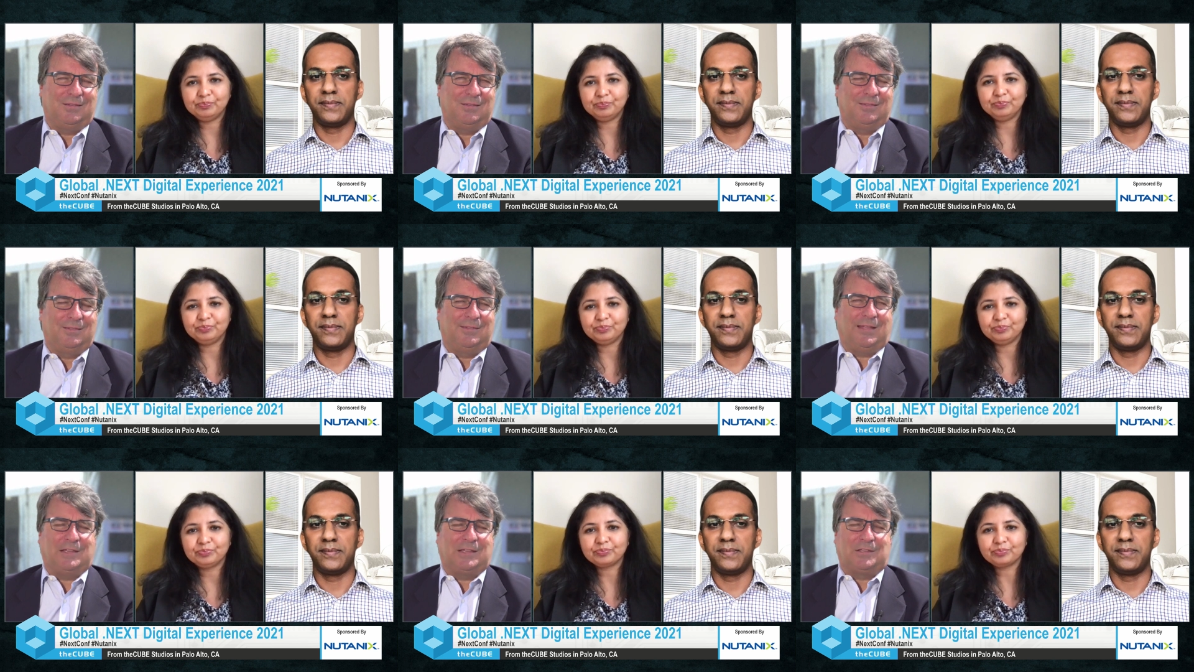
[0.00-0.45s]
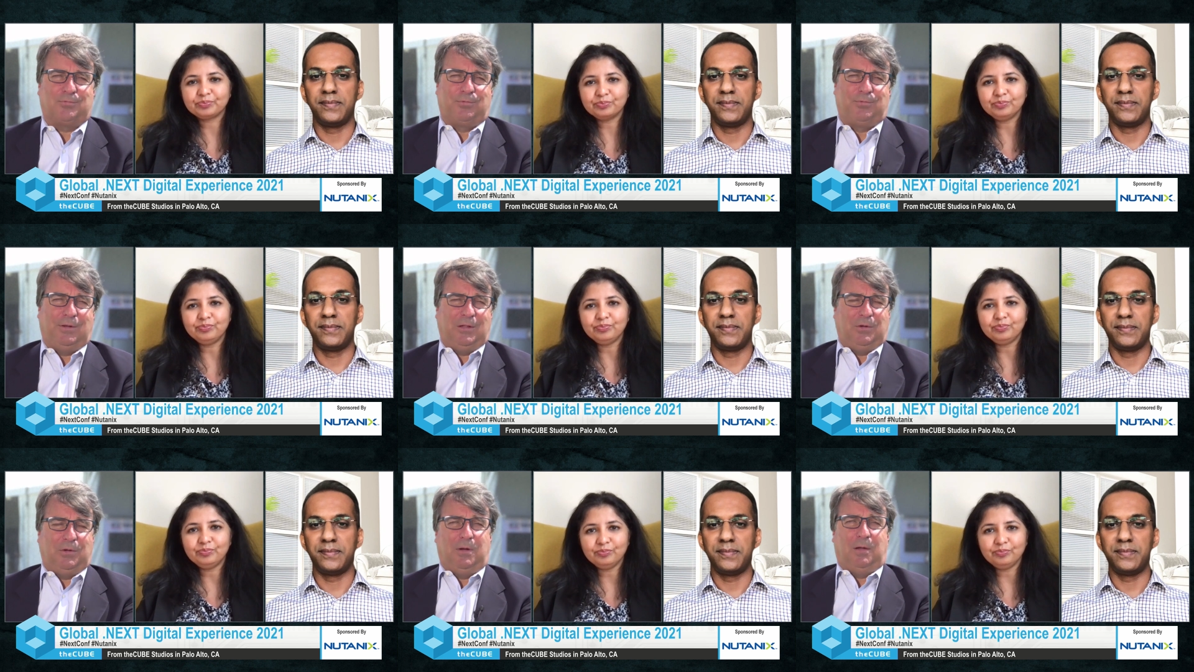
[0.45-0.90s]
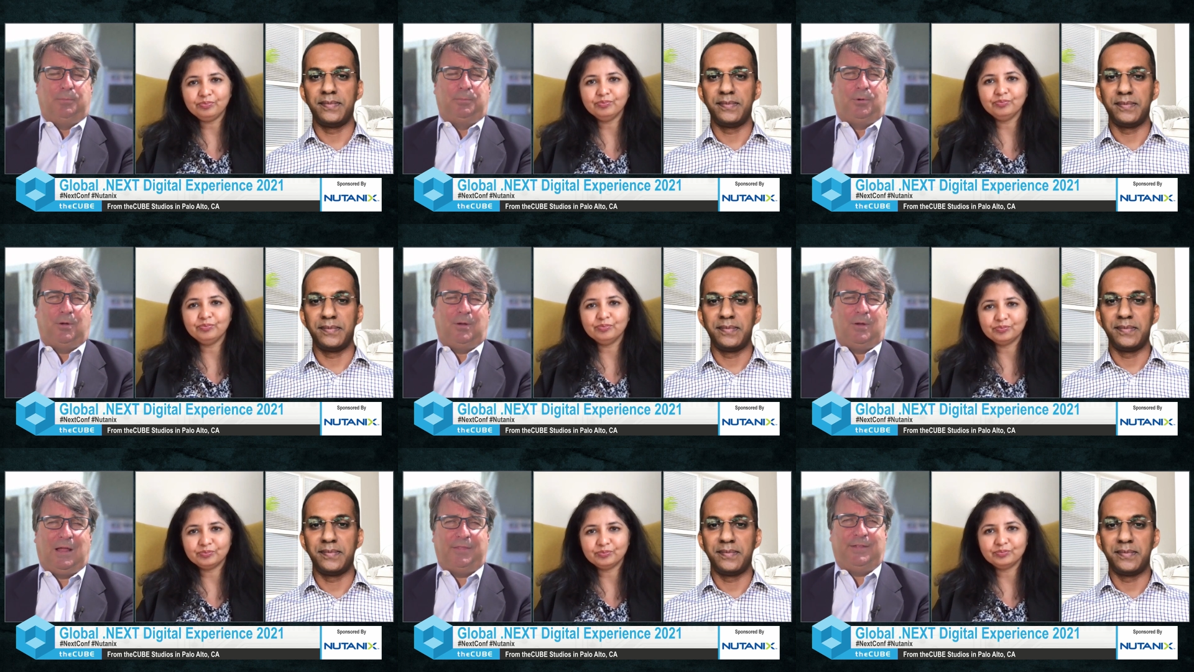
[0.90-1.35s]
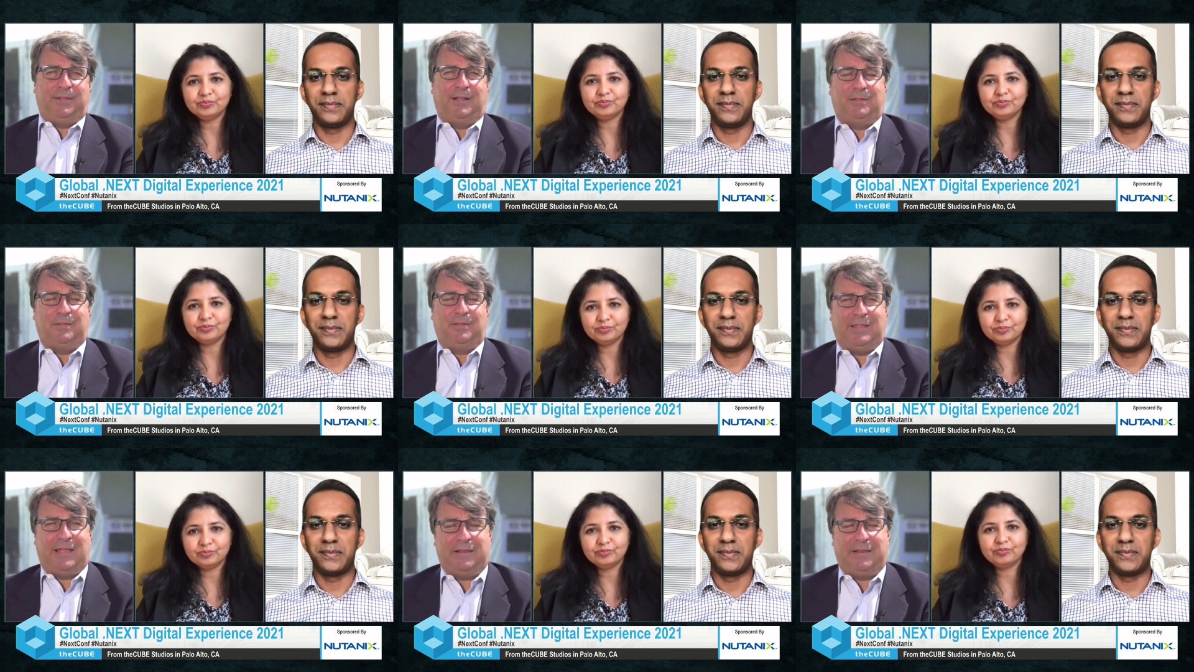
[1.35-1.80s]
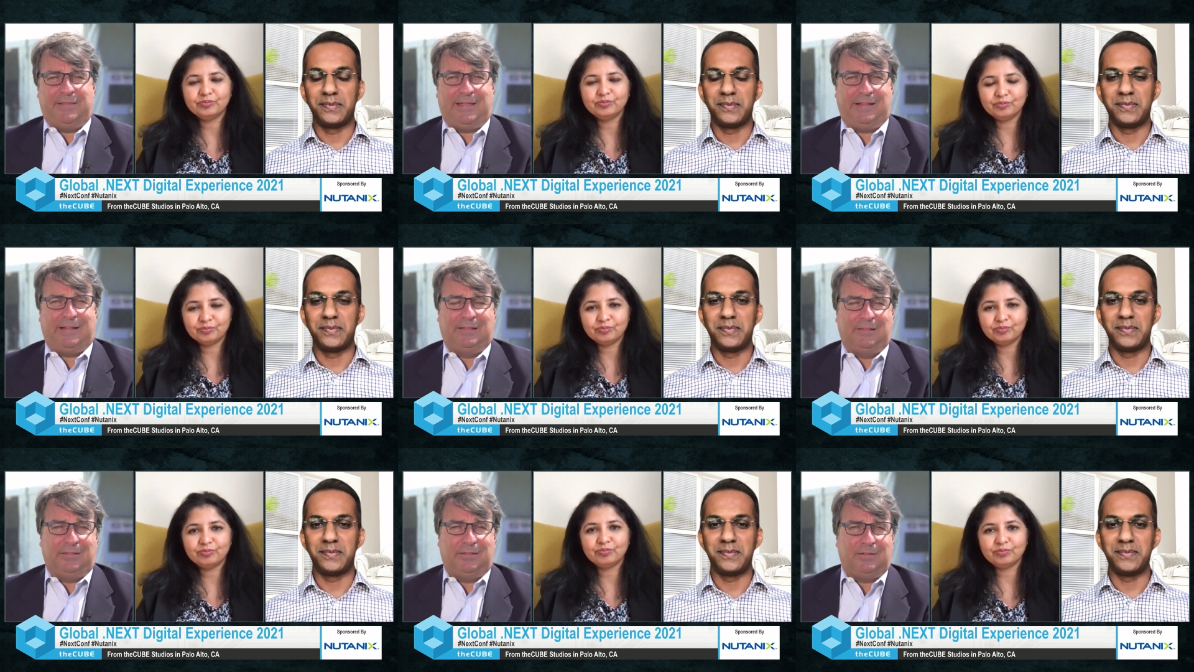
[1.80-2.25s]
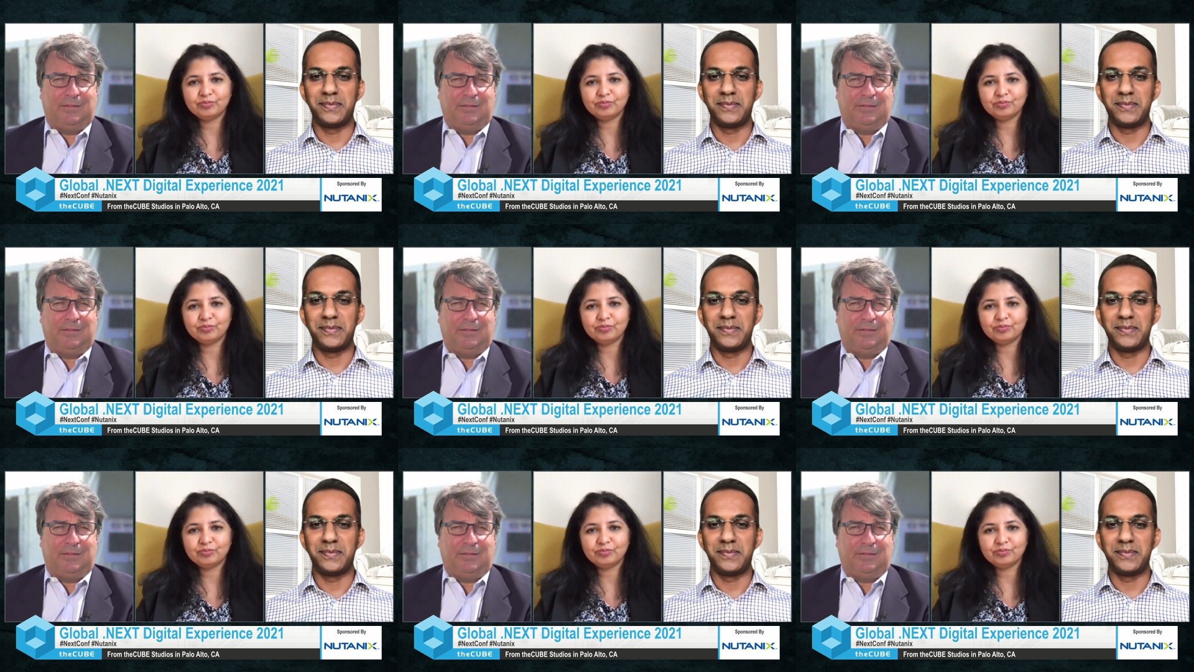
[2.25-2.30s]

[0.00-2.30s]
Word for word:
Speaker 1: That's really well put. I think that that